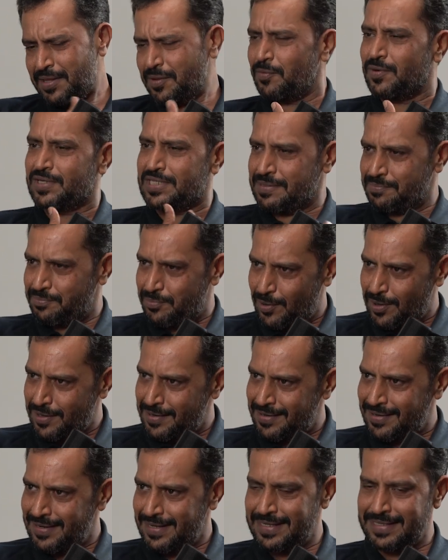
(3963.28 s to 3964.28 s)
I think what's
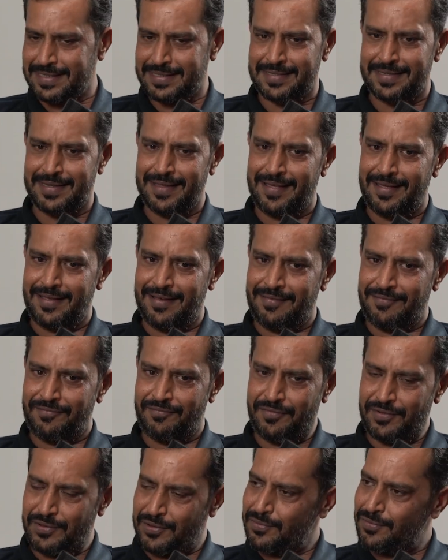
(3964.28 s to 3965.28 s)
important is
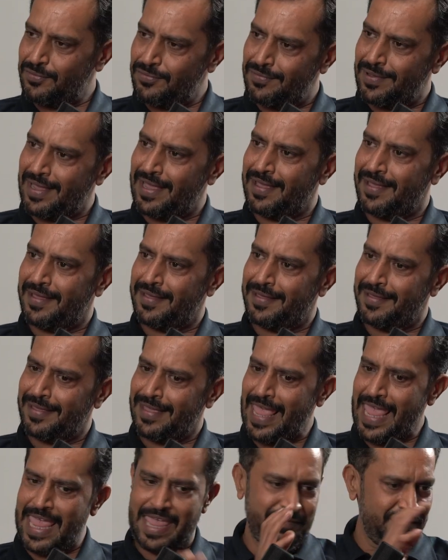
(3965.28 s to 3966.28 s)
for you,
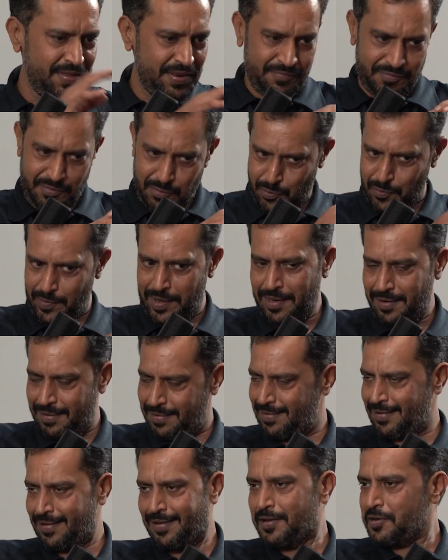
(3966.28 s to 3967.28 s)
even if you were
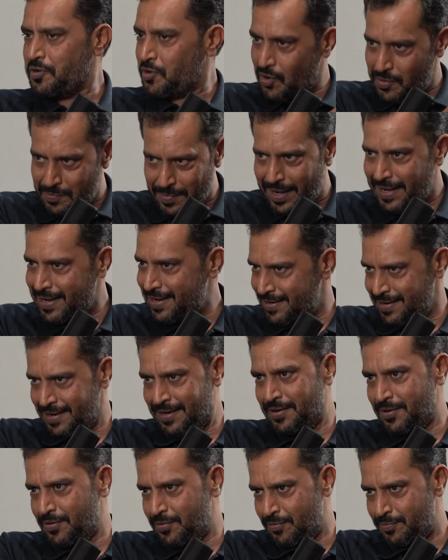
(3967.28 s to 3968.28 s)
not buying an
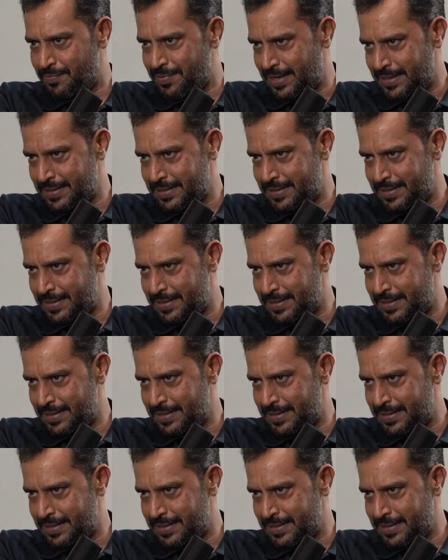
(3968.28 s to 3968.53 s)
Indigo press,